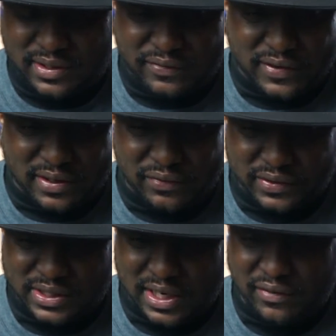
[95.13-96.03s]
with a fellow
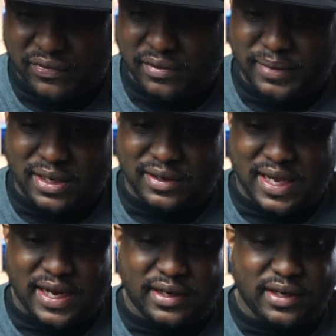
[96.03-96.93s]
photographer about
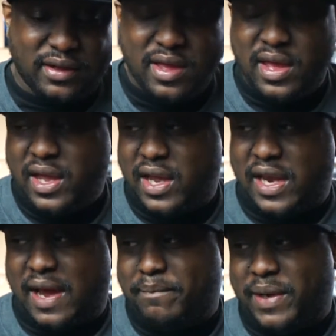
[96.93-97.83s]
lighting,
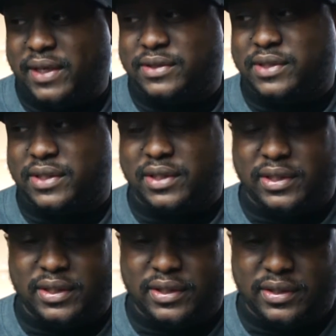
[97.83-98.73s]
and I
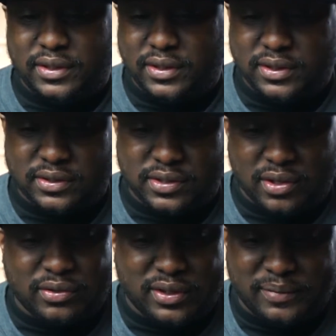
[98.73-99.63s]
basically
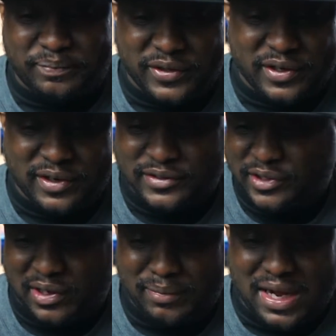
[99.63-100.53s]
told him,
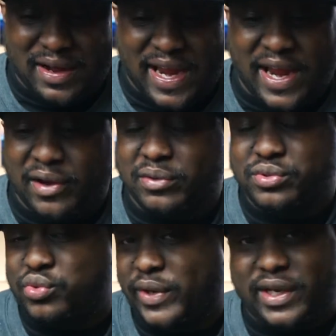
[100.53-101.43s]
it's all about
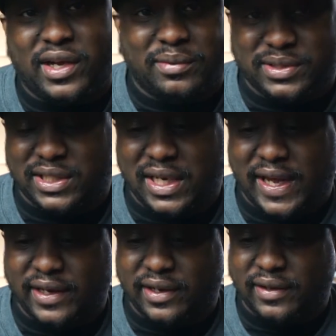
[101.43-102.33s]
angles when it comes to
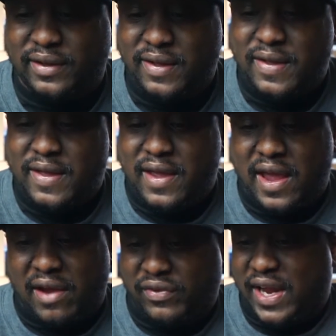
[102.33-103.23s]
lighting.
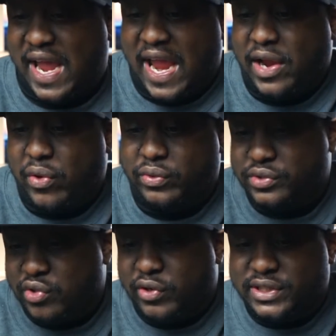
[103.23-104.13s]
Every angle
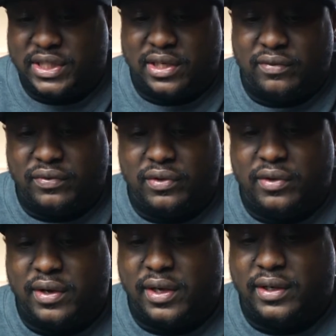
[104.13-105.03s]
is going to give
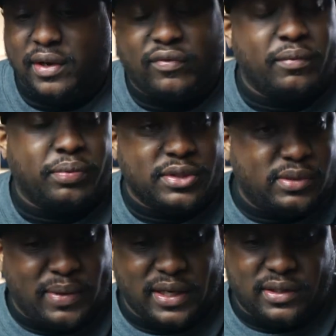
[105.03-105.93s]
you a different
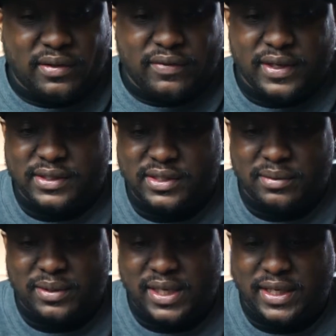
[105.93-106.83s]
perspective. In
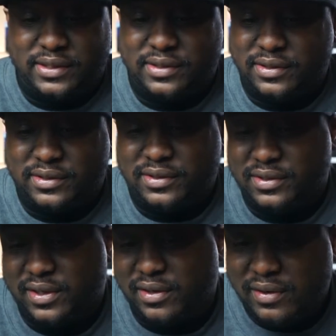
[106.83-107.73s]
some cases, you